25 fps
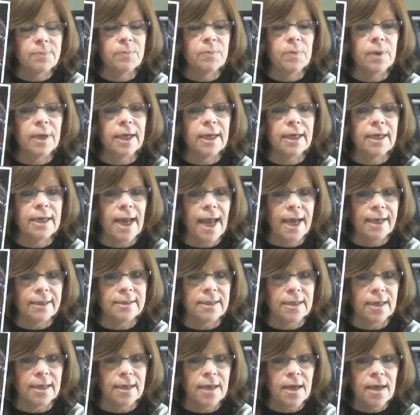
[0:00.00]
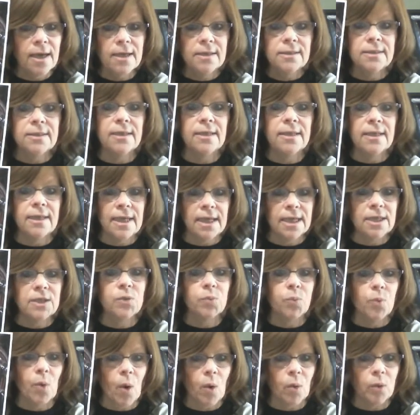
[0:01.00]
connected to these
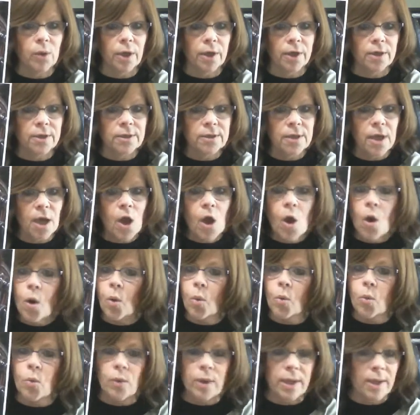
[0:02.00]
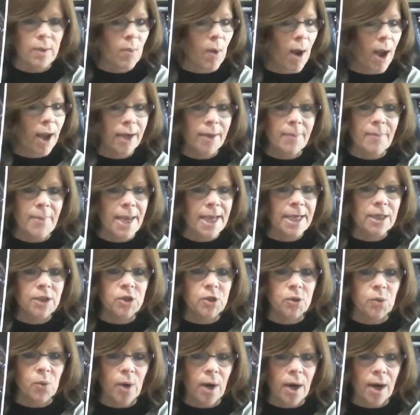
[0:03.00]
rollers, we want to make
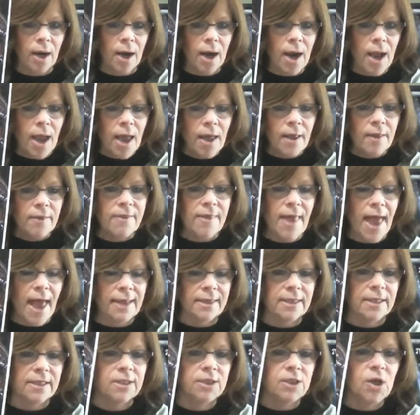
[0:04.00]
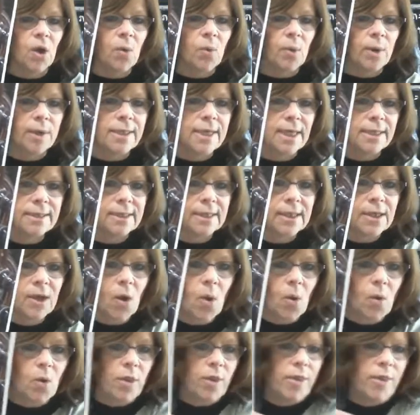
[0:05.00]
sure that the Torah doesn't
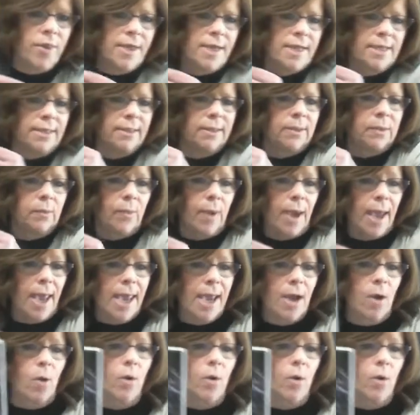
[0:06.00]
go this way or